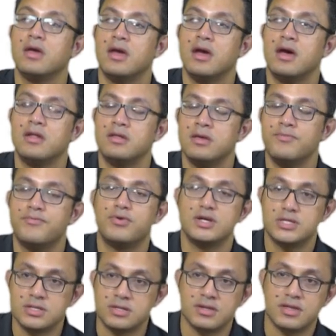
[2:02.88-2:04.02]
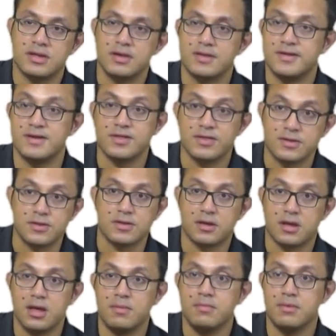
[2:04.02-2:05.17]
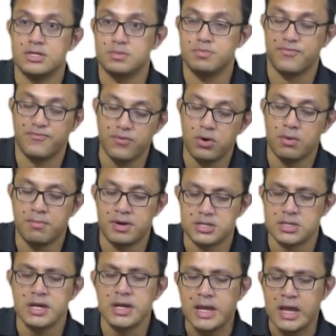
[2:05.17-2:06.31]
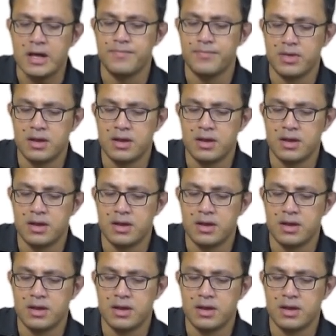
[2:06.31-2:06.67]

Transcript: and the impressions and the senses, they come much before, much earlier,